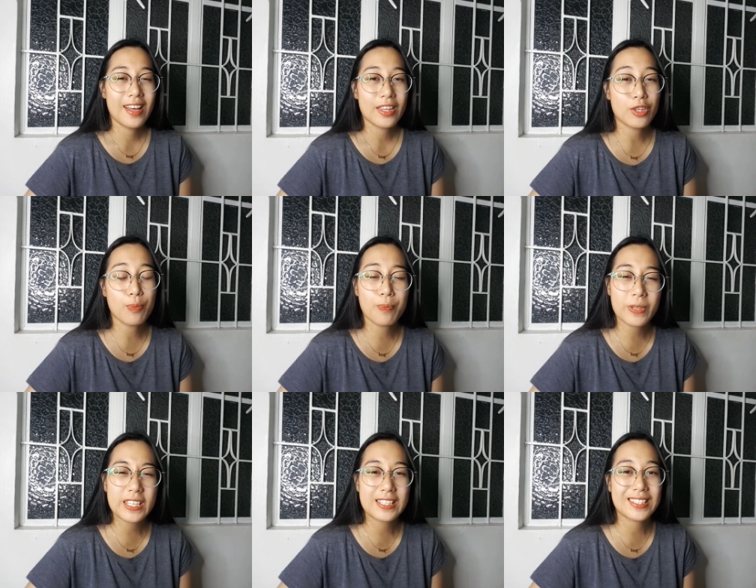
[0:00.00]
the
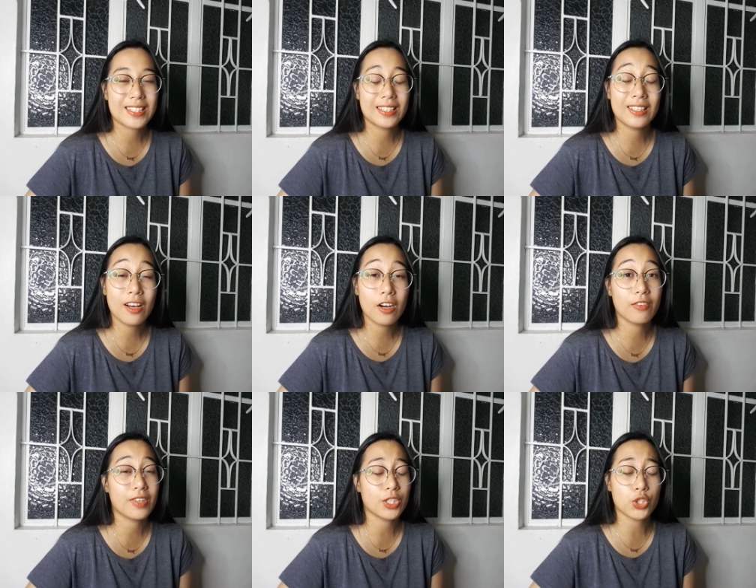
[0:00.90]
peace and
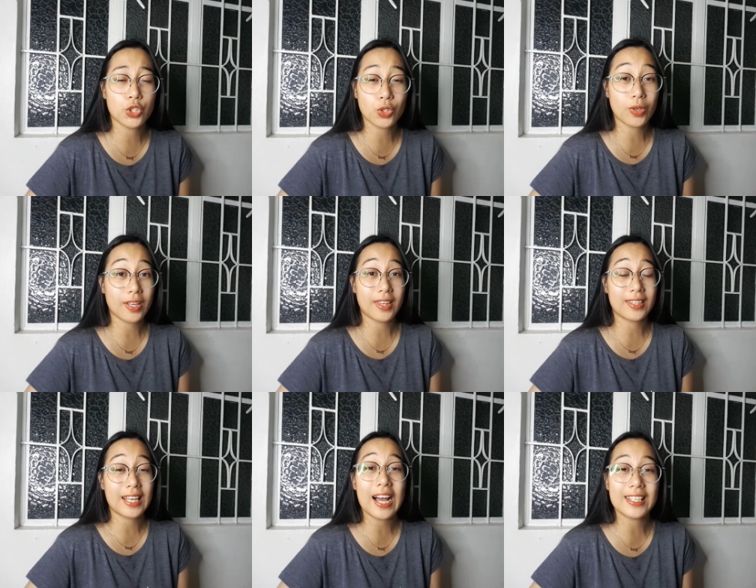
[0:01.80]
love and joy
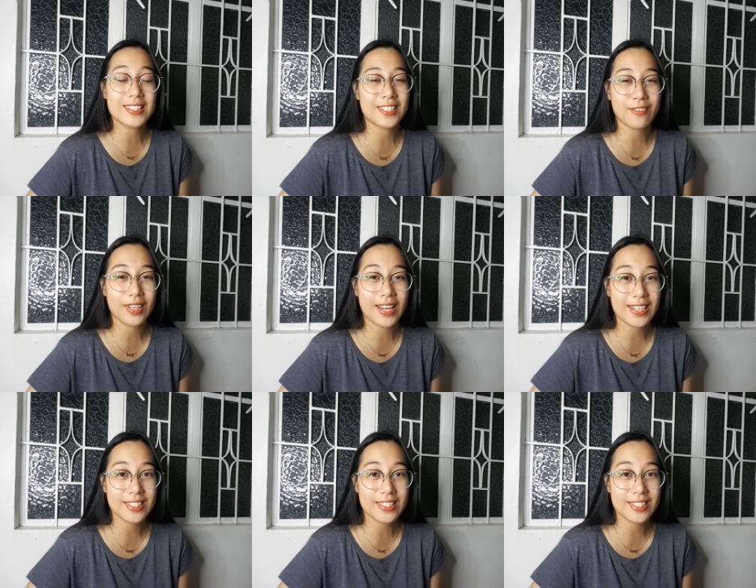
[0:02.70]
that God is giving us